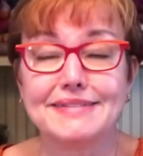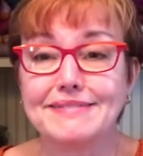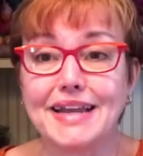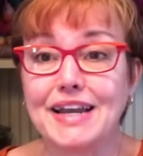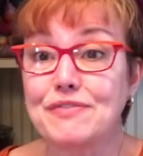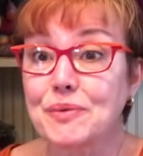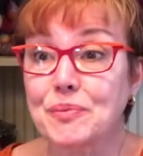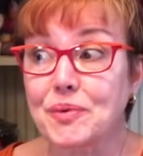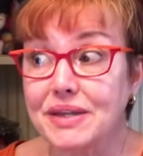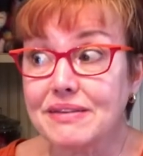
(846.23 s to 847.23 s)
They never
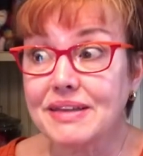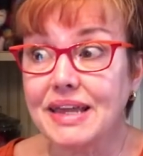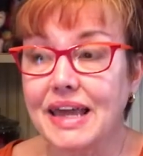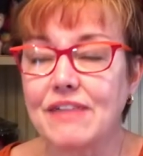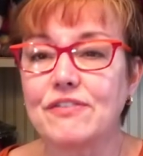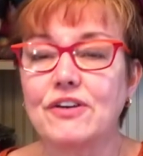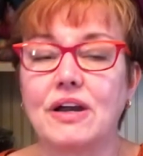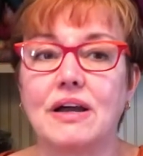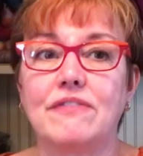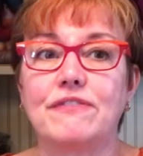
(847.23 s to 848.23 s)
really gave her
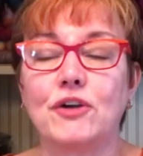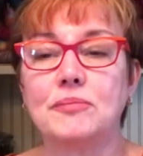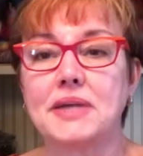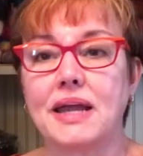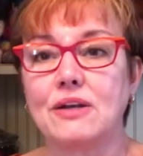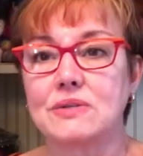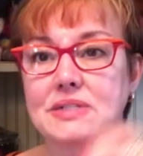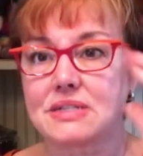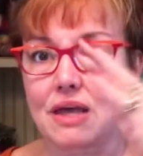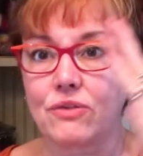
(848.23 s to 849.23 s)
a firm
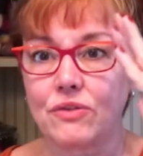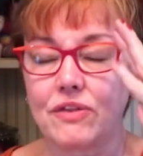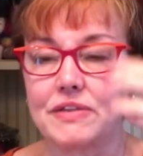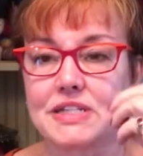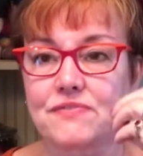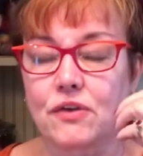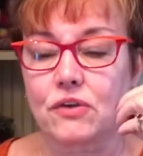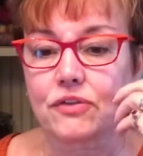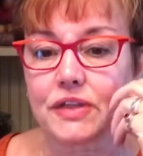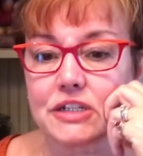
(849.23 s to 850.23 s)
diagnosis other than this
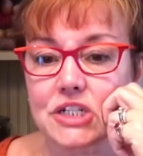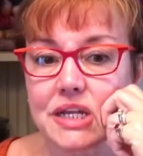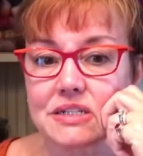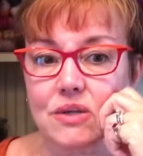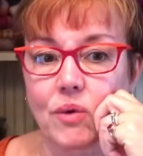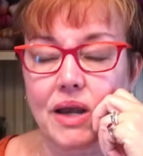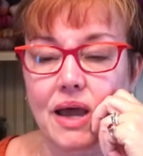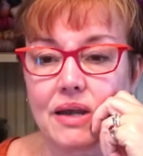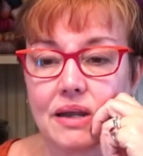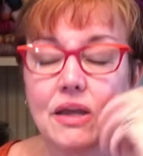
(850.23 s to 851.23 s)
fungal thing she has going on,